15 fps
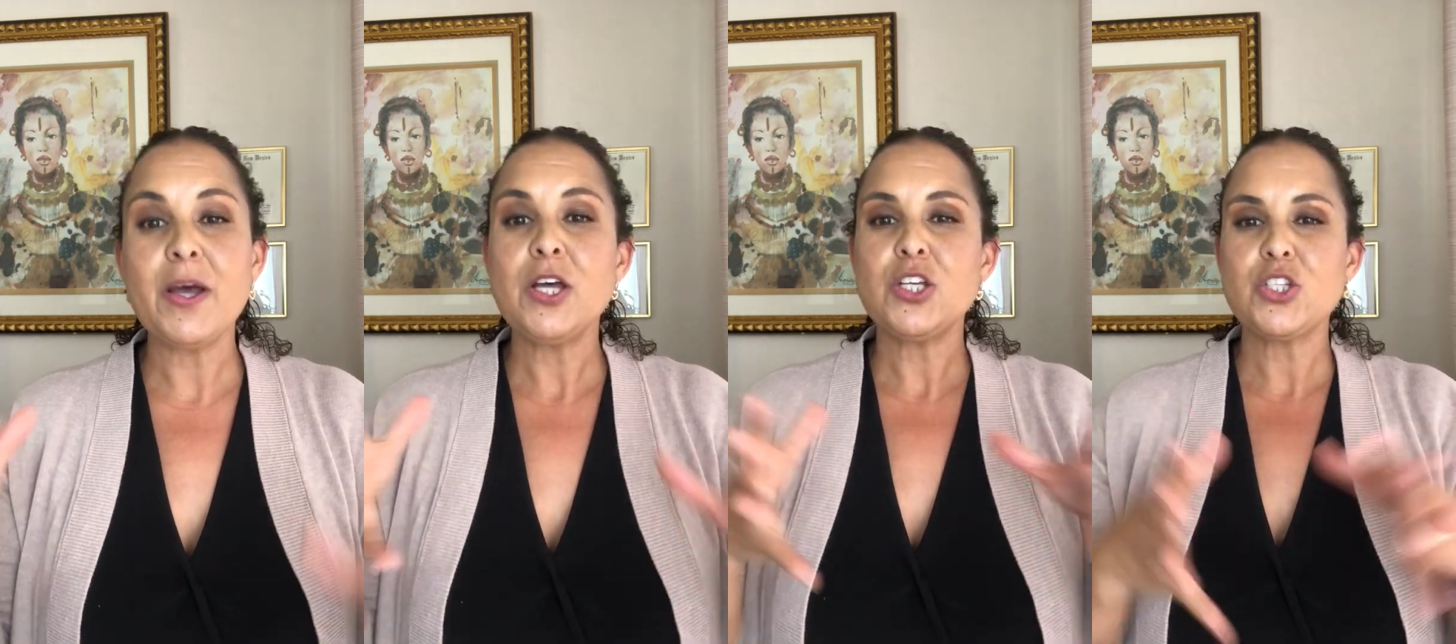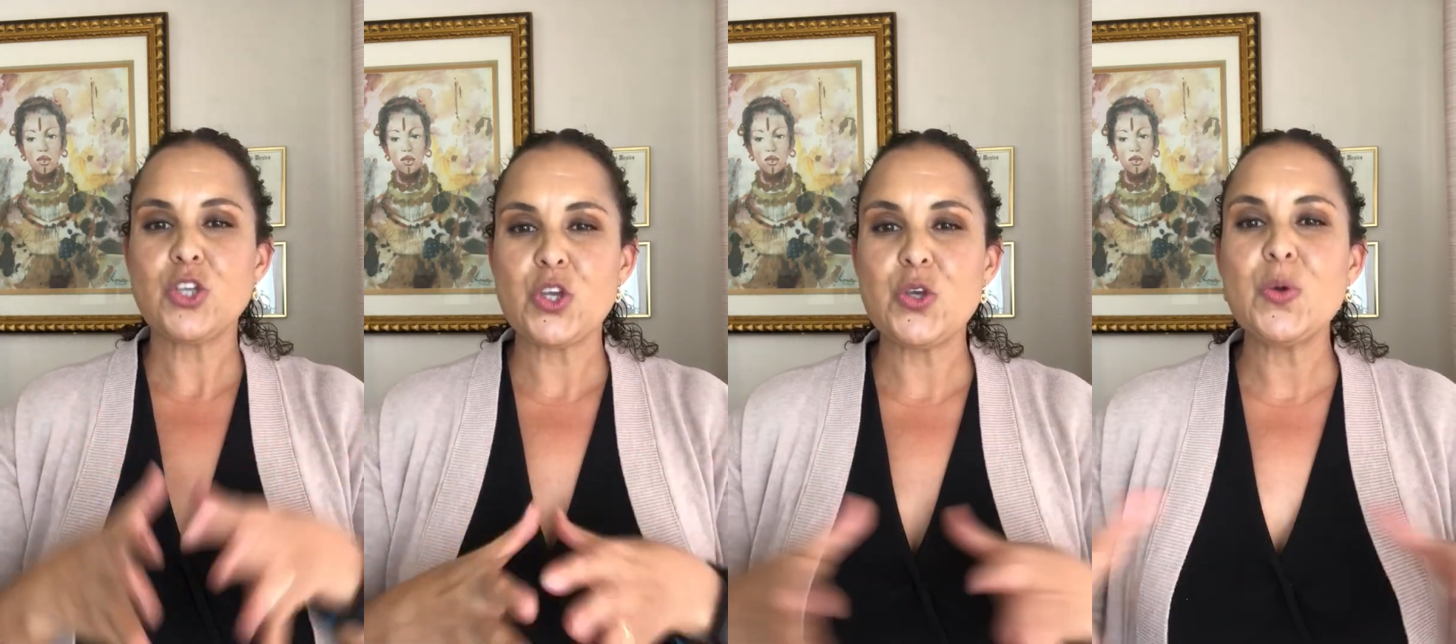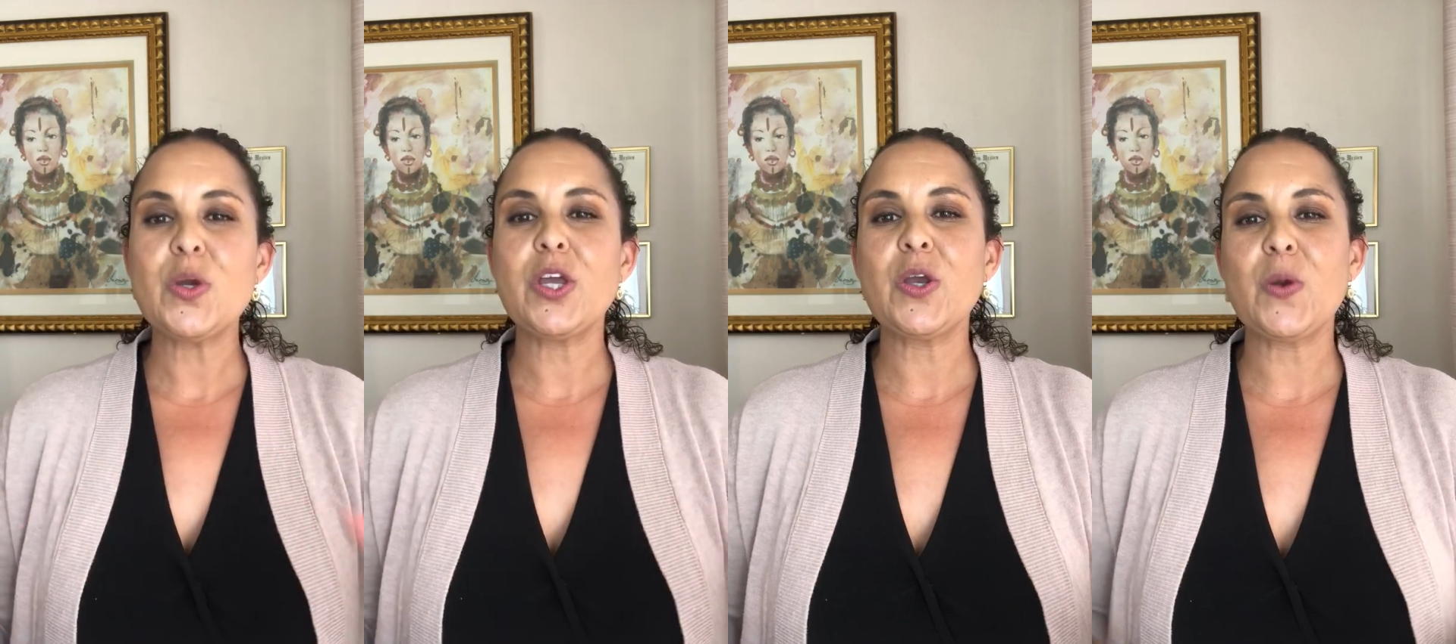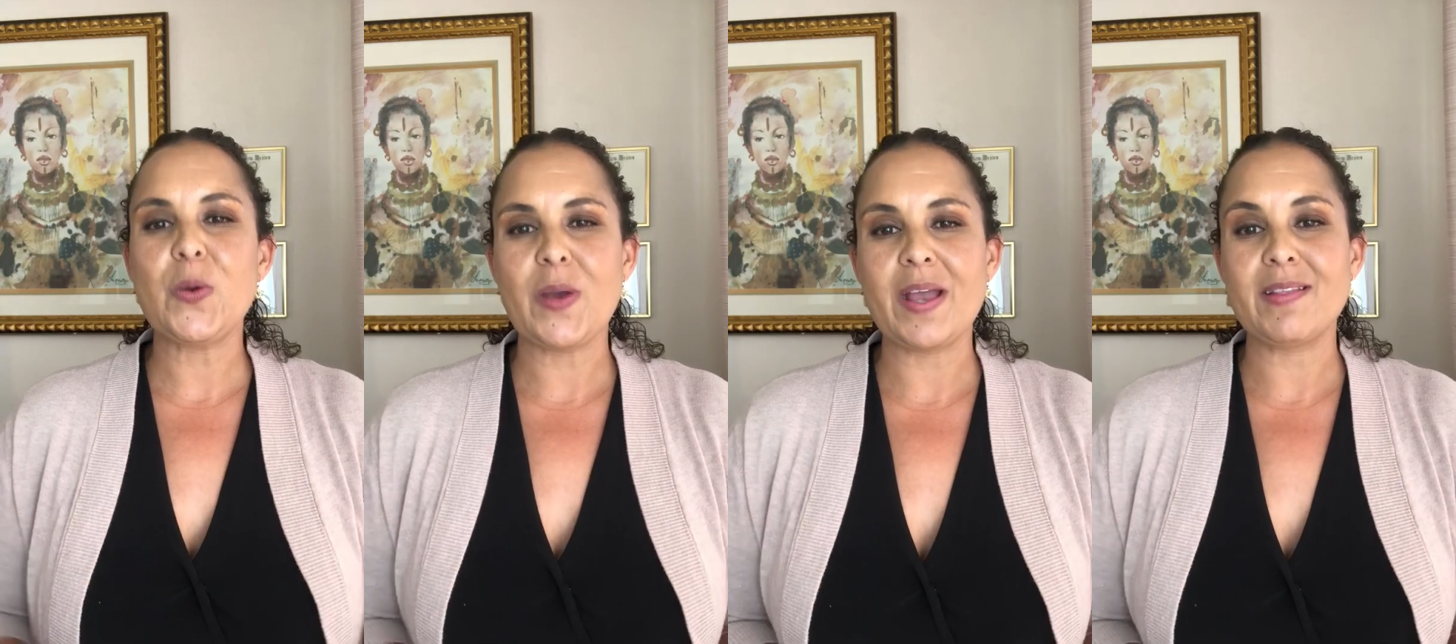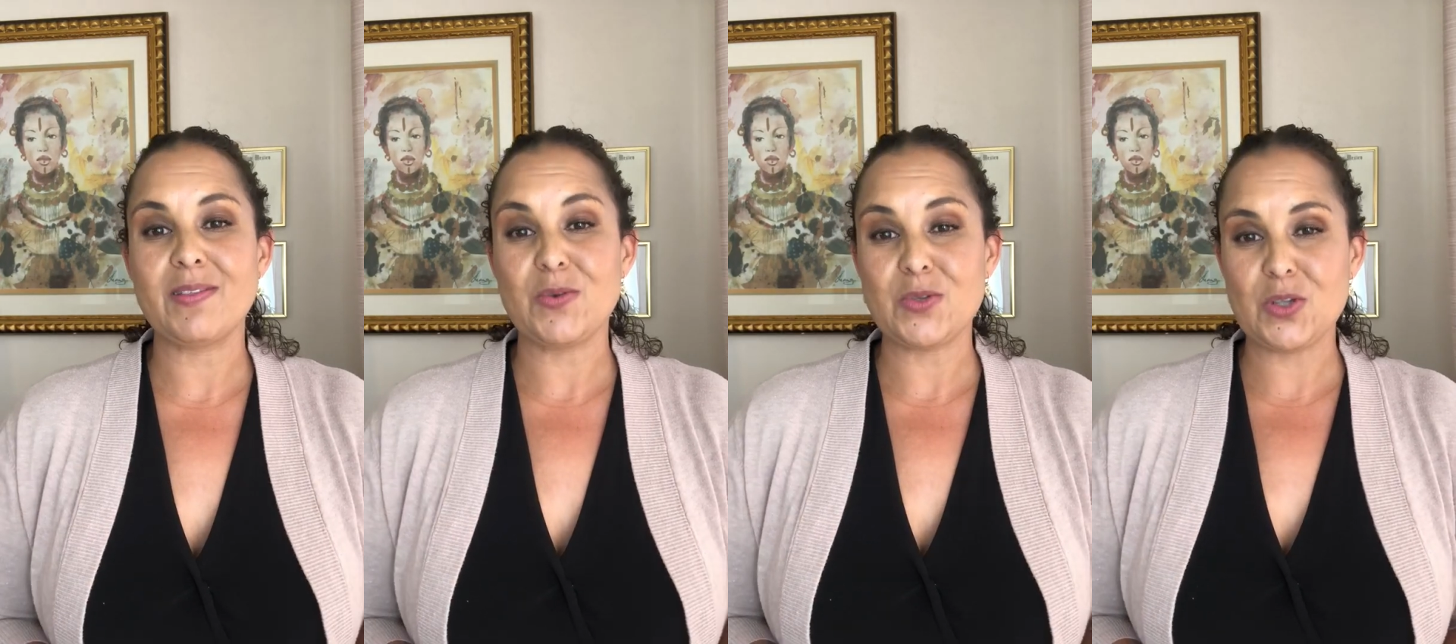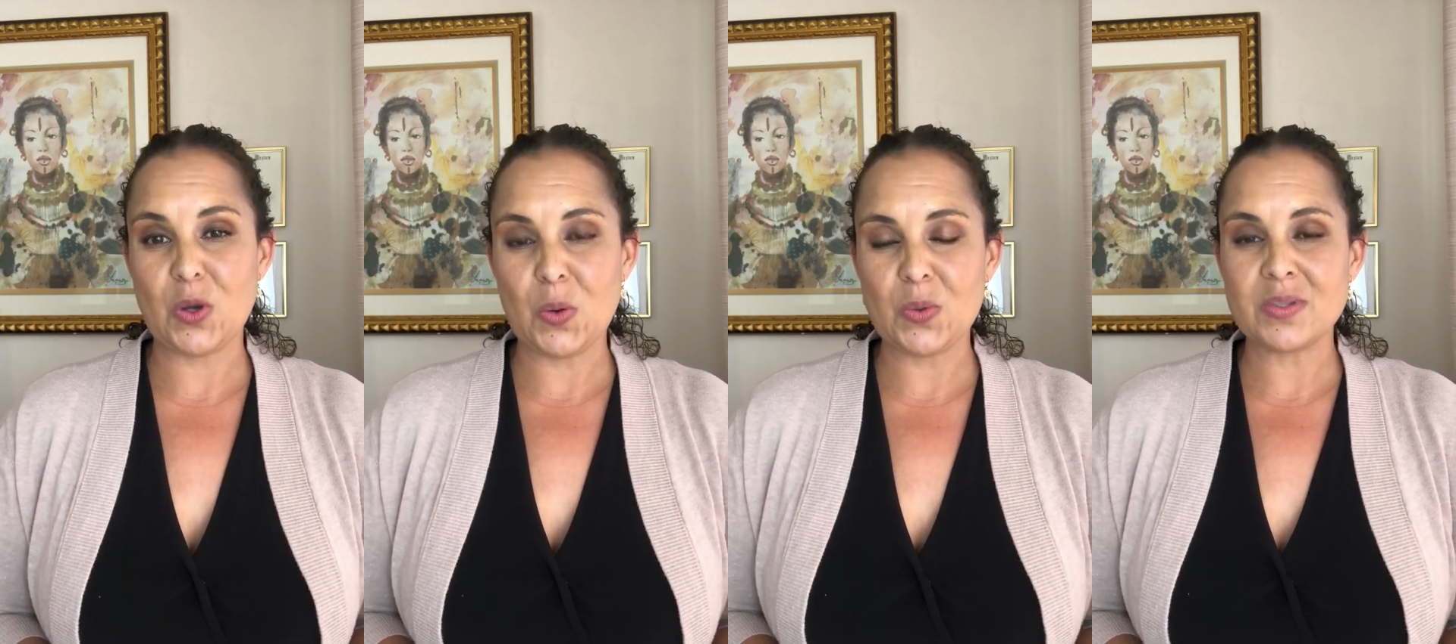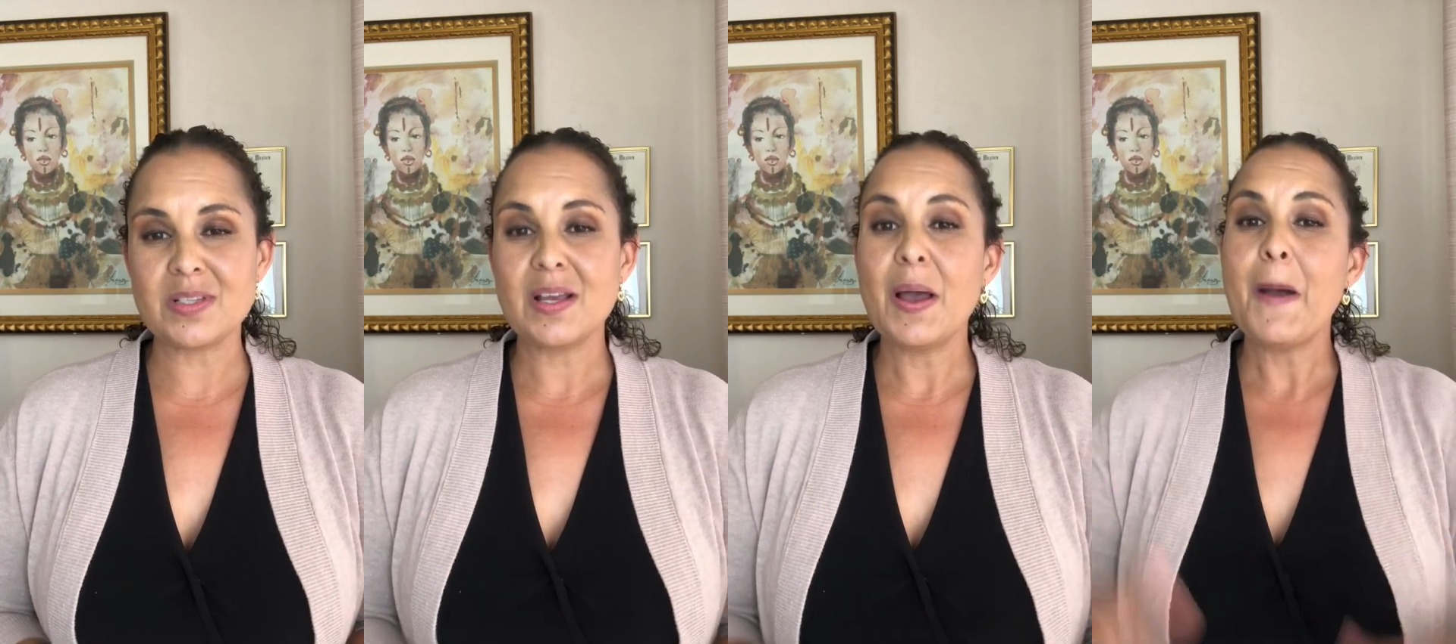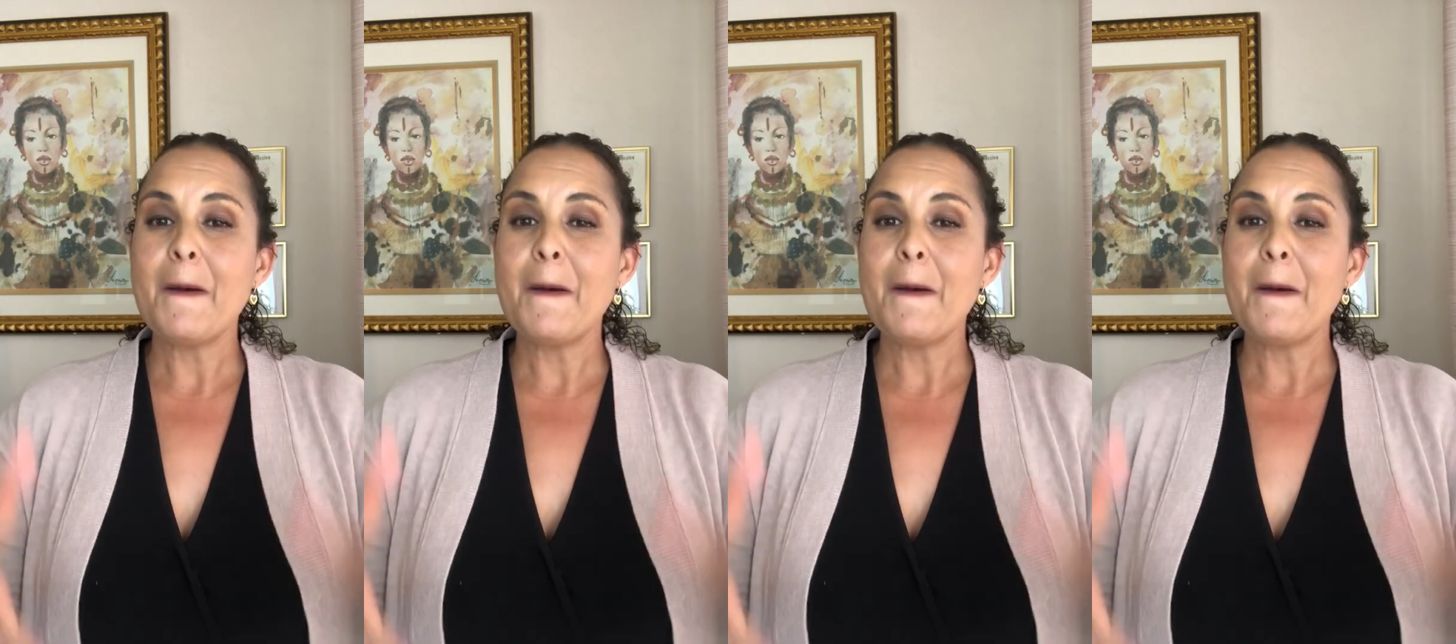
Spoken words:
so you can create those goals.